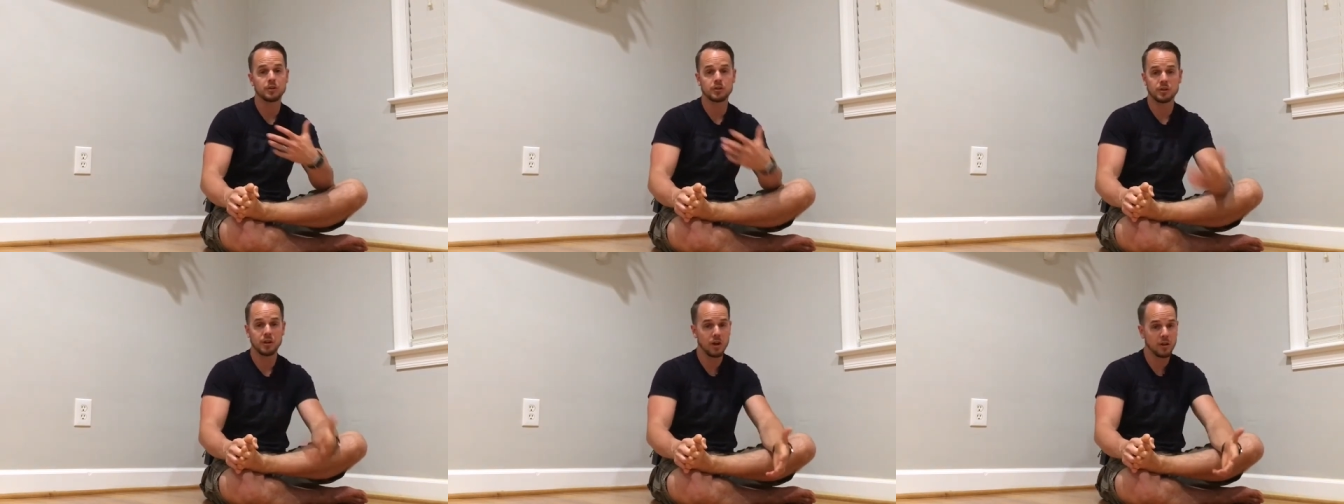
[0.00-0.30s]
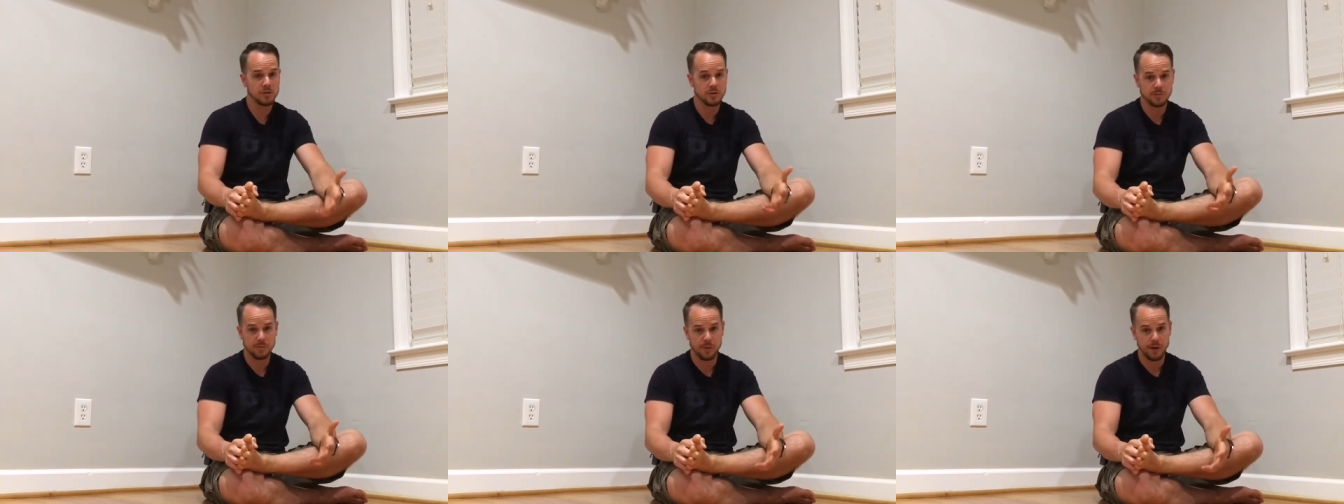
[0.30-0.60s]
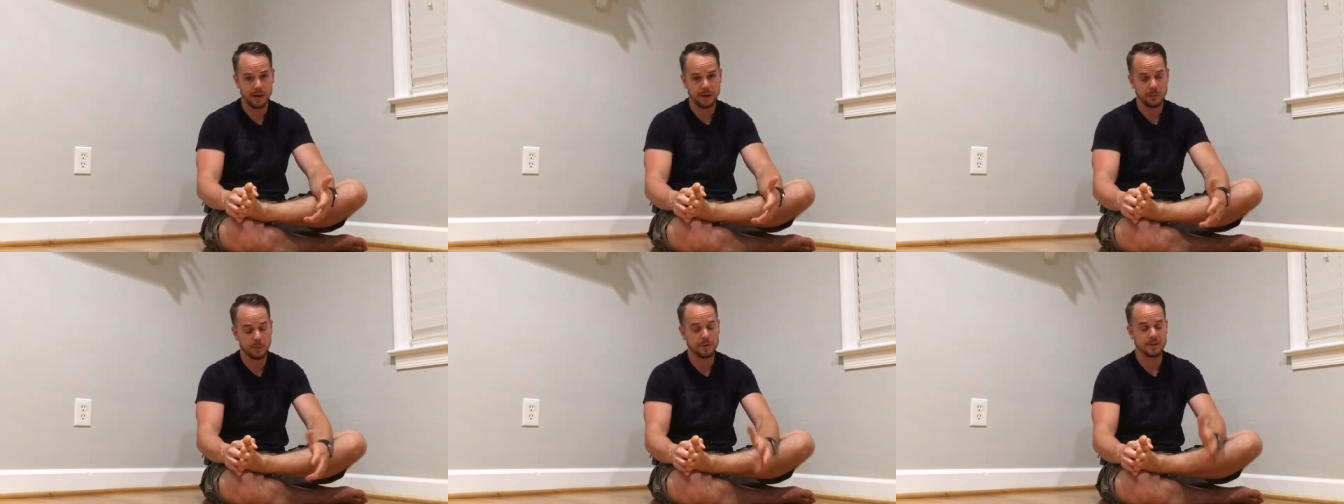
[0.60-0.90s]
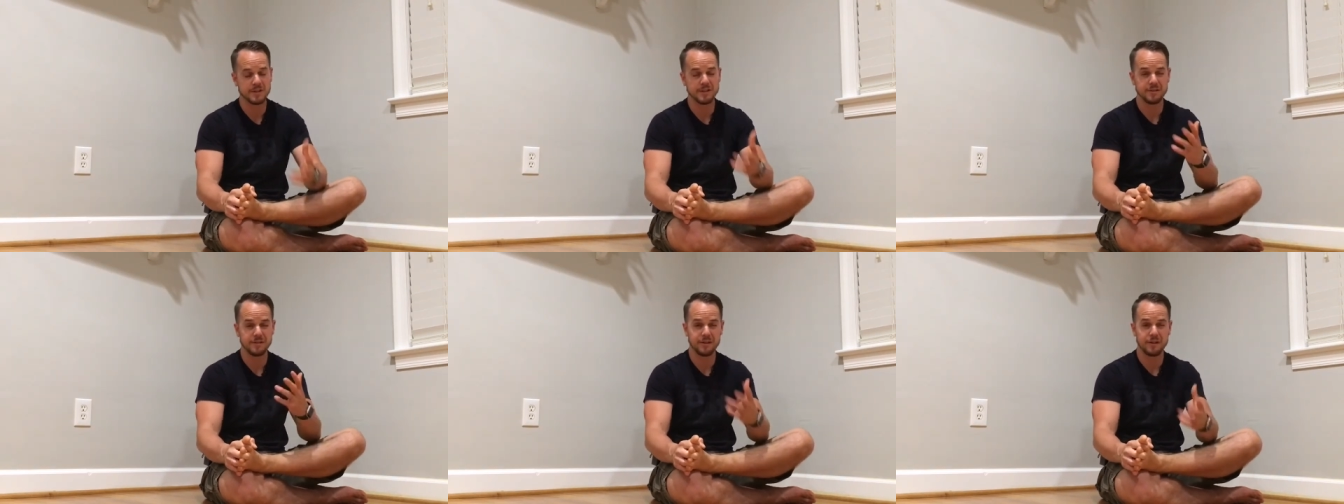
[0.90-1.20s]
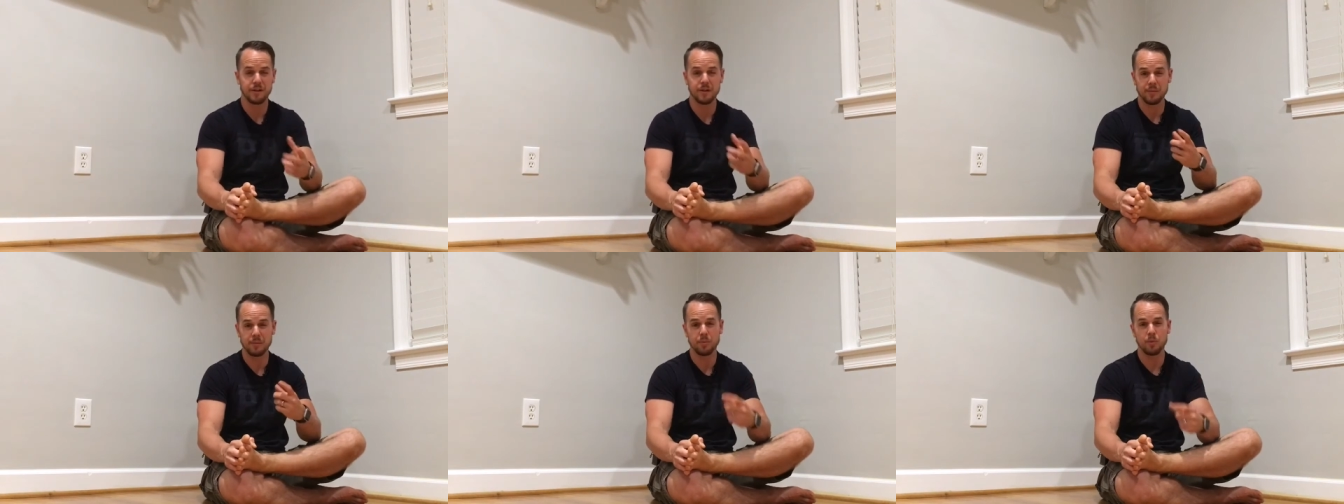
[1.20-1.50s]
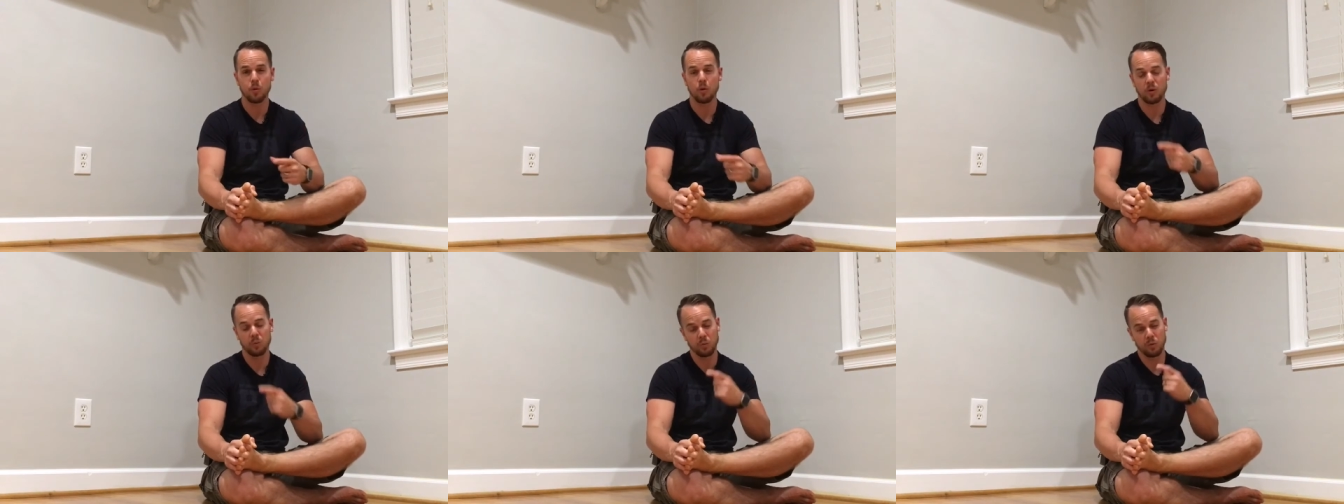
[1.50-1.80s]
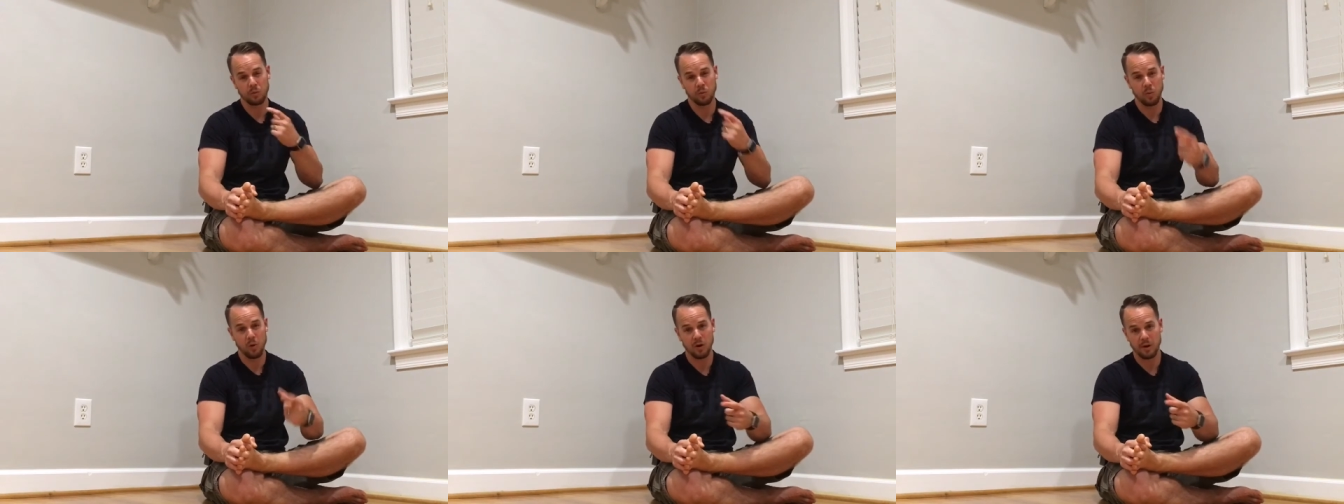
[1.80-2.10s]
toe spread which is very important
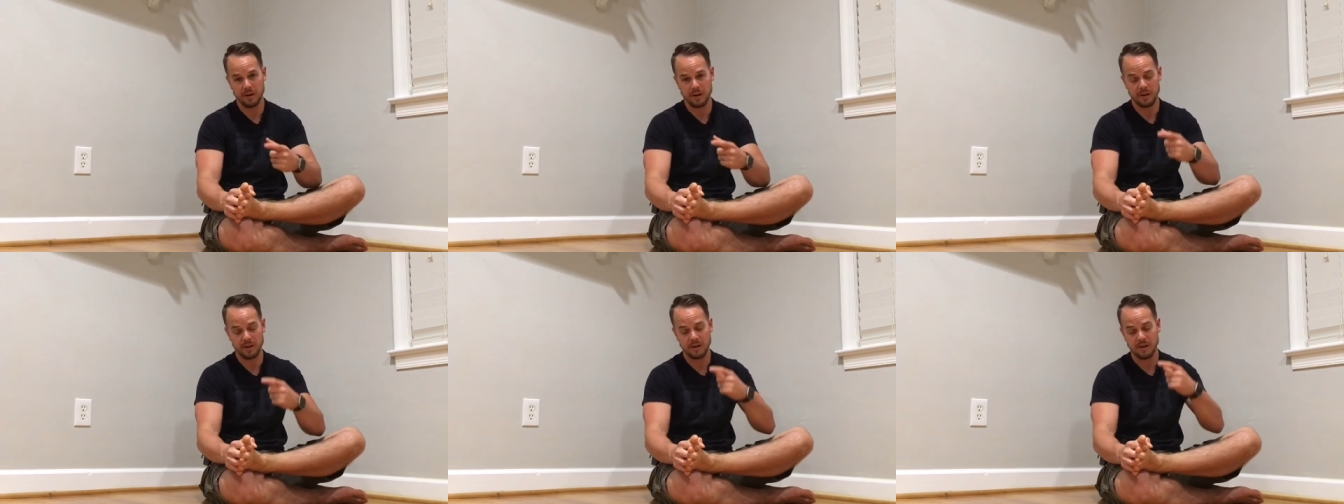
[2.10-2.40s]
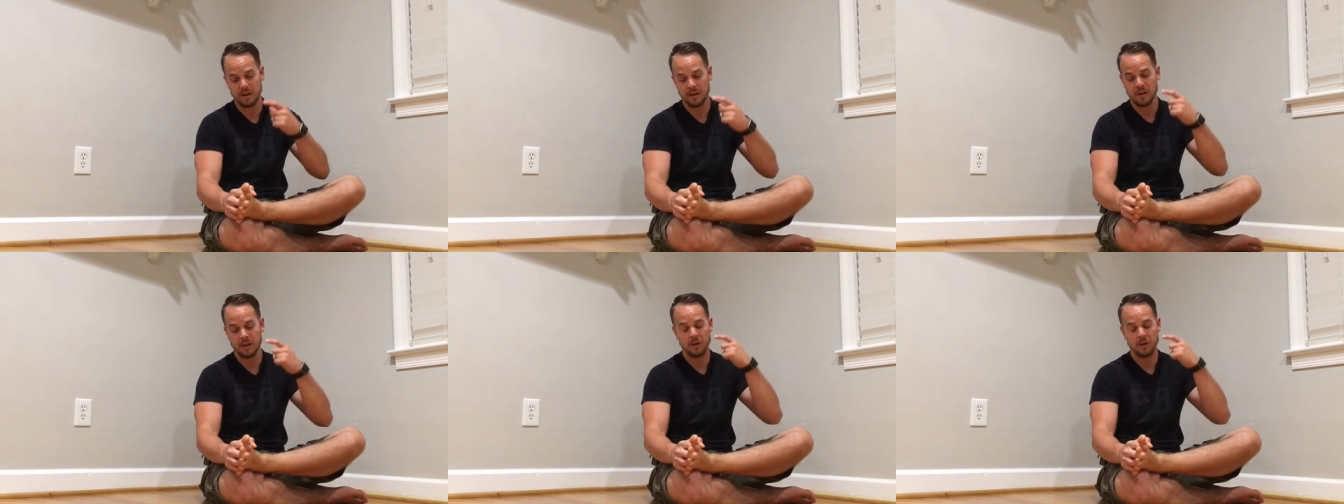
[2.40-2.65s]
with walking